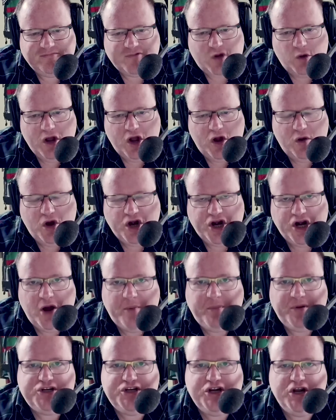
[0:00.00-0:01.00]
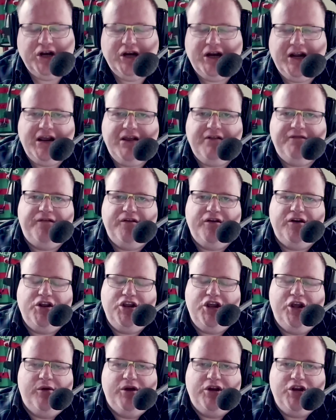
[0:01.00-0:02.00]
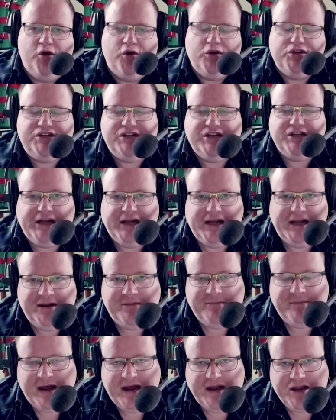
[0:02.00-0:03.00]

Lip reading: Well, what an opportunity for you and your team.